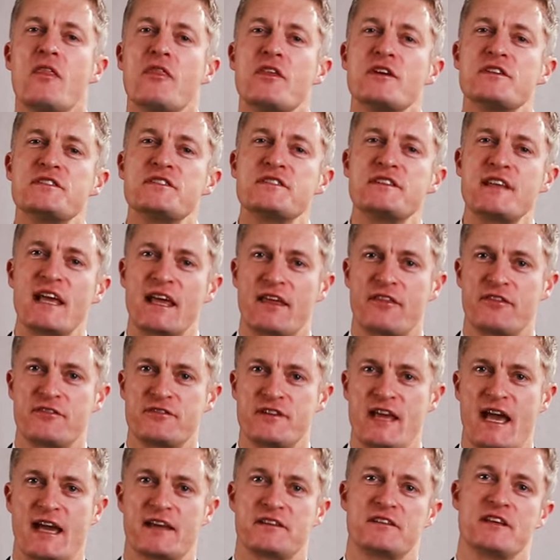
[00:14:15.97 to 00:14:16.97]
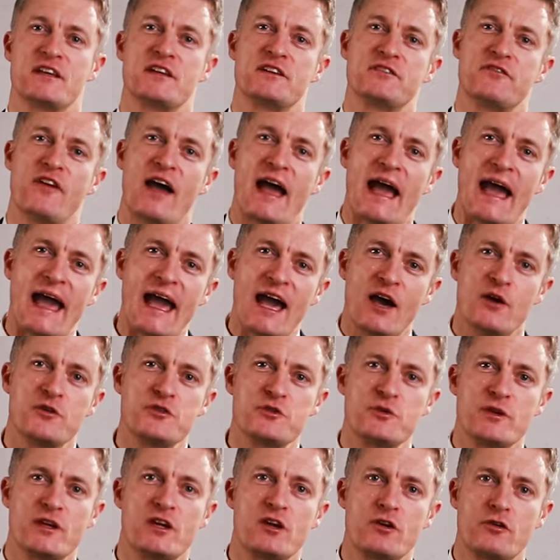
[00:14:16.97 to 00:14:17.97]
The sixth tactic for how
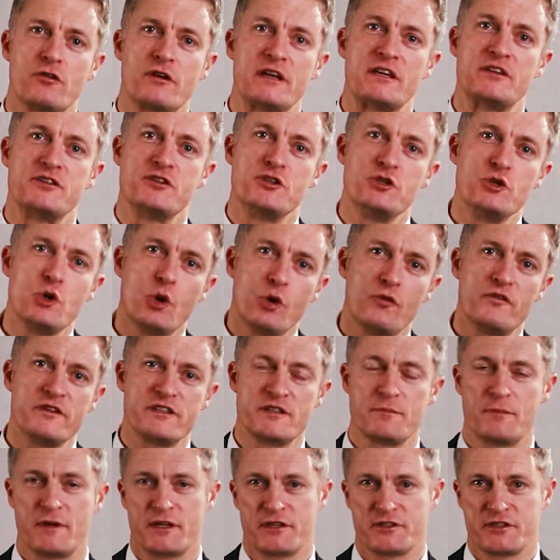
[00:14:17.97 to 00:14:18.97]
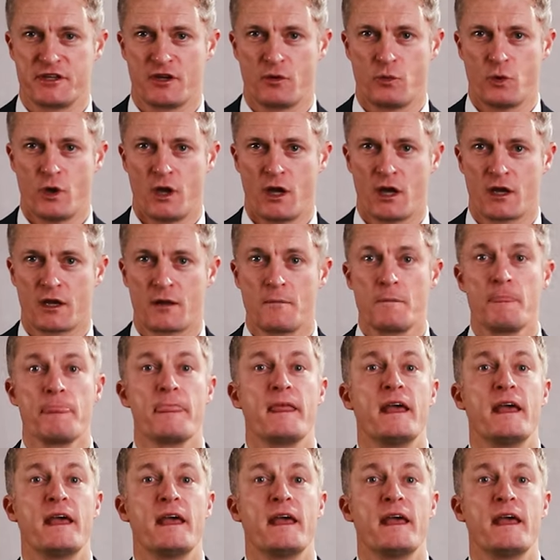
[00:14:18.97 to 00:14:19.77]
to increase your visibility at work